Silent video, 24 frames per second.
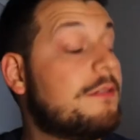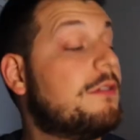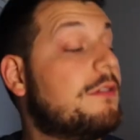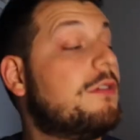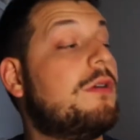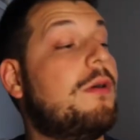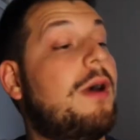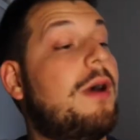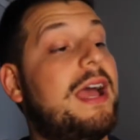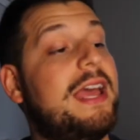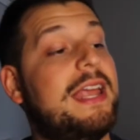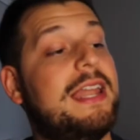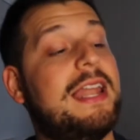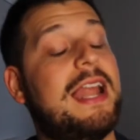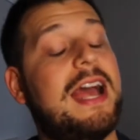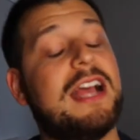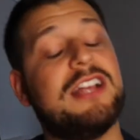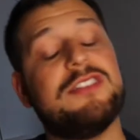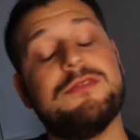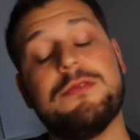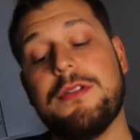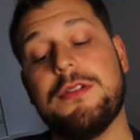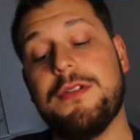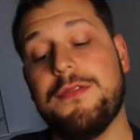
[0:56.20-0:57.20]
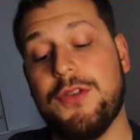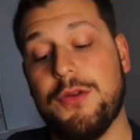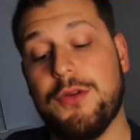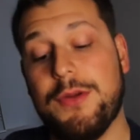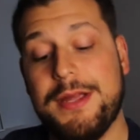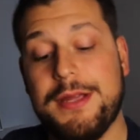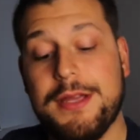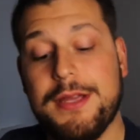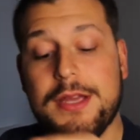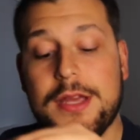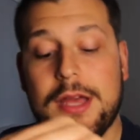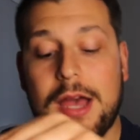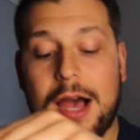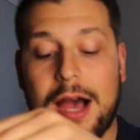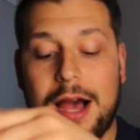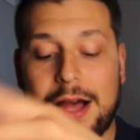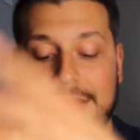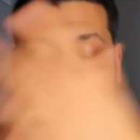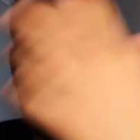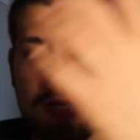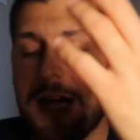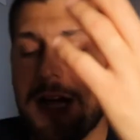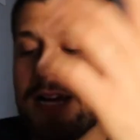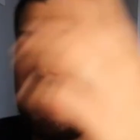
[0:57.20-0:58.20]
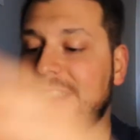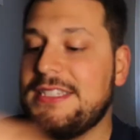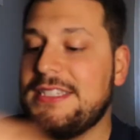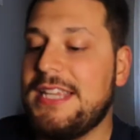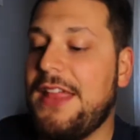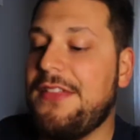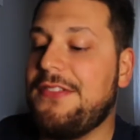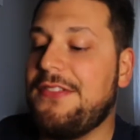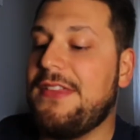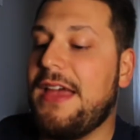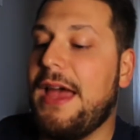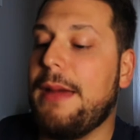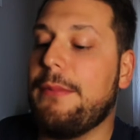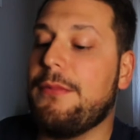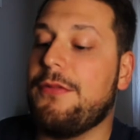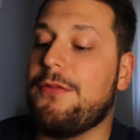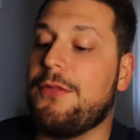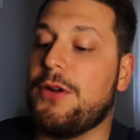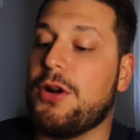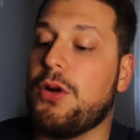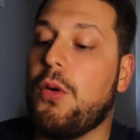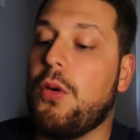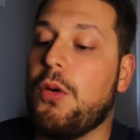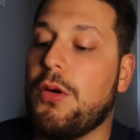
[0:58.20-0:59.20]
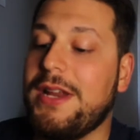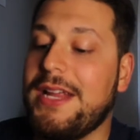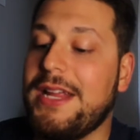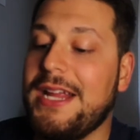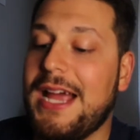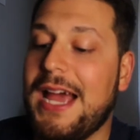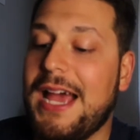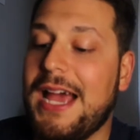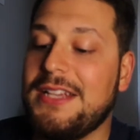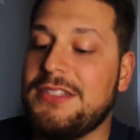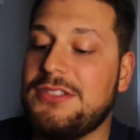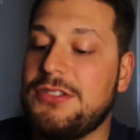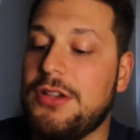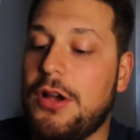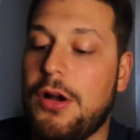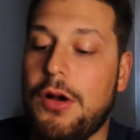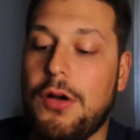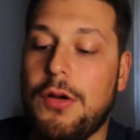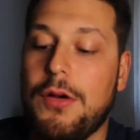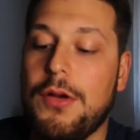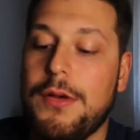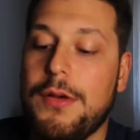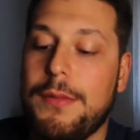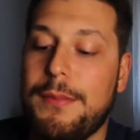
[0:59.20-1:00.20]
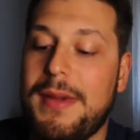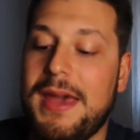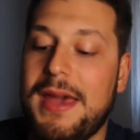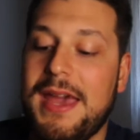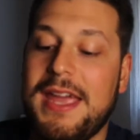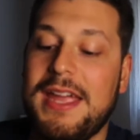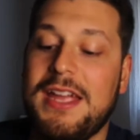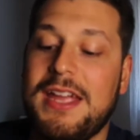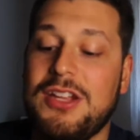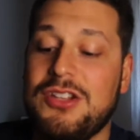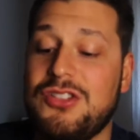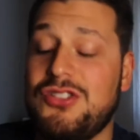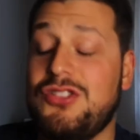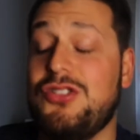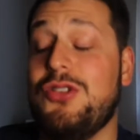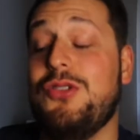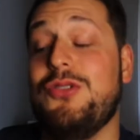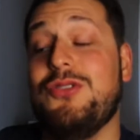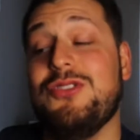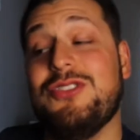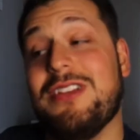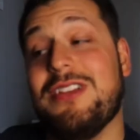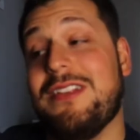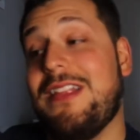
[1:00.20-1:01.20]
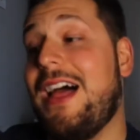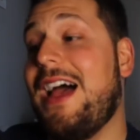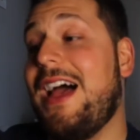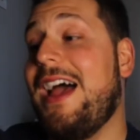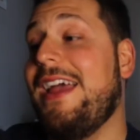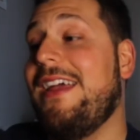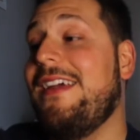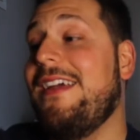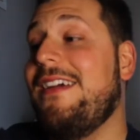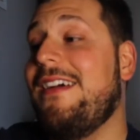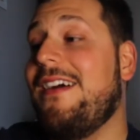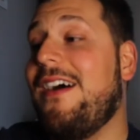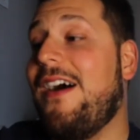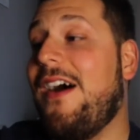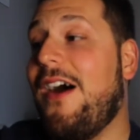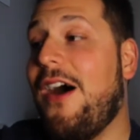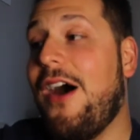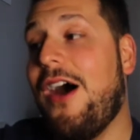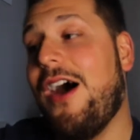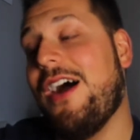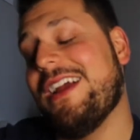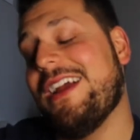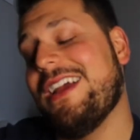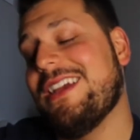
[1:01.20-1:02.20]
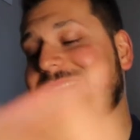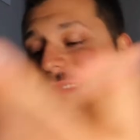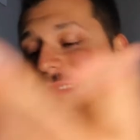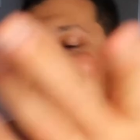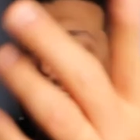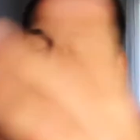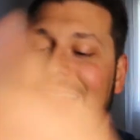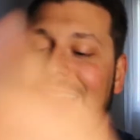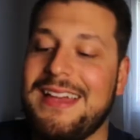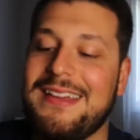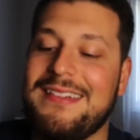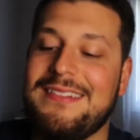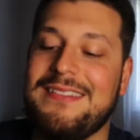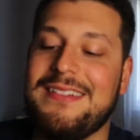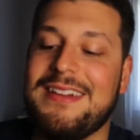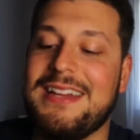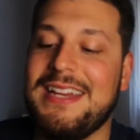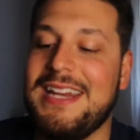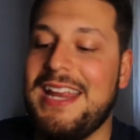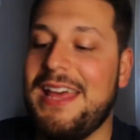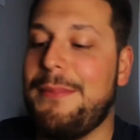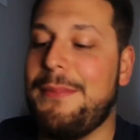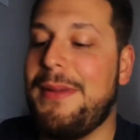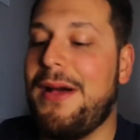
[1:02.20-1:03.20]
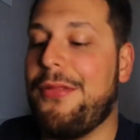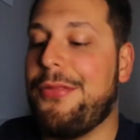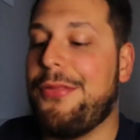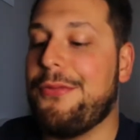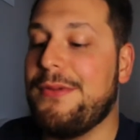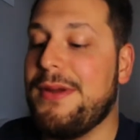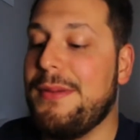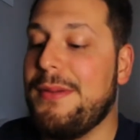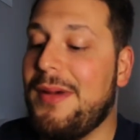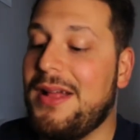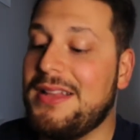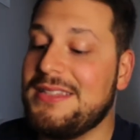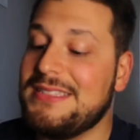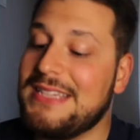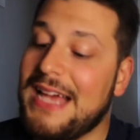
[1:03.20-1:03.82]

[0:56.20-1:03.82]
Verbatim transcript: Quiet, next we're reviewing. Uh, it's August 10th time of recording, guys. So May, June, July, August. Well, eh, you're looking at about three months